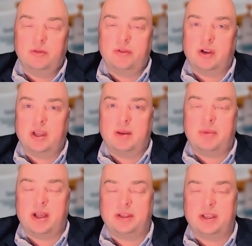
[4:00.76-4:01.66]
you forget
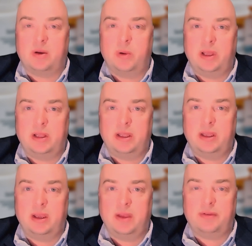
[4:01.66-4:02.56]
about that
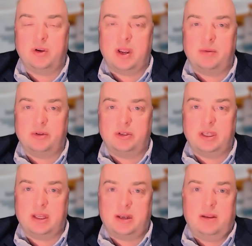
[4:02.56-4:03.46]
quickly if you're able to
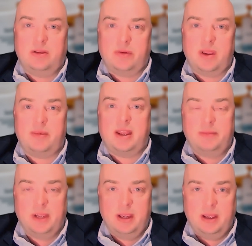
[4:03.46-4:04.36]
get the rebate.
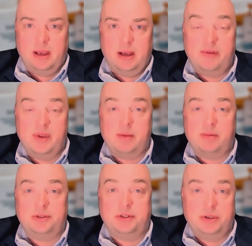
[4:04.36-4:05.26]
I've been
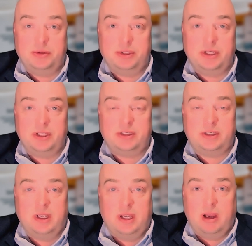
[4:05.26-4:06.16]
able to use
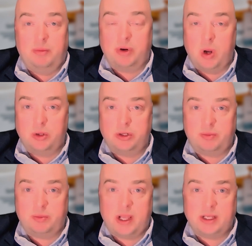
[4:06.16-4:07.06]
this
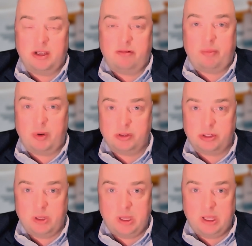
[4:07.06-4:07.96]
approach myself
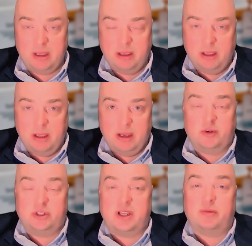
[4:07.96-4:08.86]
personally
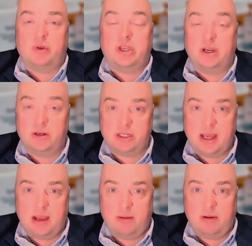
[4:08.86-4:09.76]
for several years
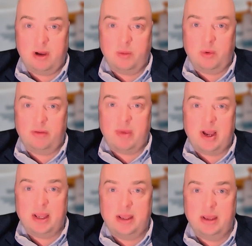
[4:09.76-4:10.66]
now on one of
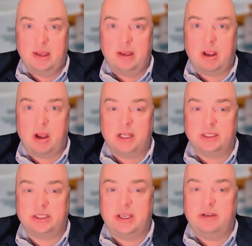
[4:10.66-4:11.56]
my
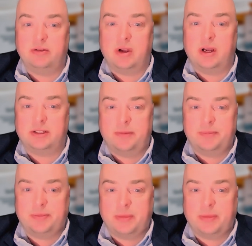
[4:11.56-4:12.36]
costly drugs.